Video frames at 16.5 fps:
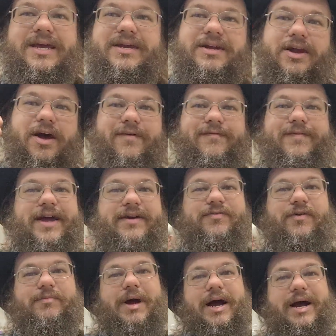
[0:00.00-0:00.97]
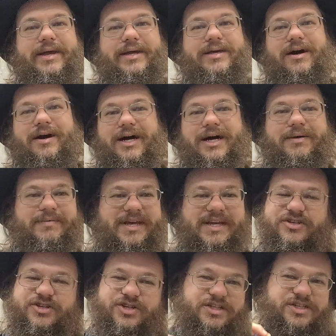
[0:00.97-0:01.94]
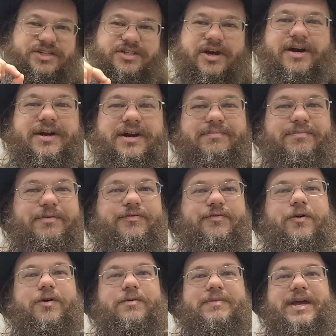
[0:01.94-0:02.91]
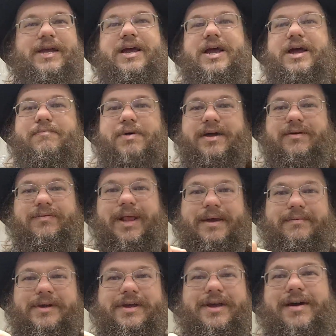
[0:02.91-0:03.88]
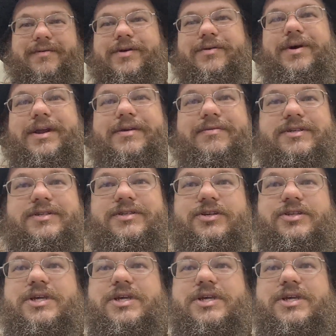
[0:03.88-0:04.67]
Novak from ICOM. He just started before me, but let me cover what he was just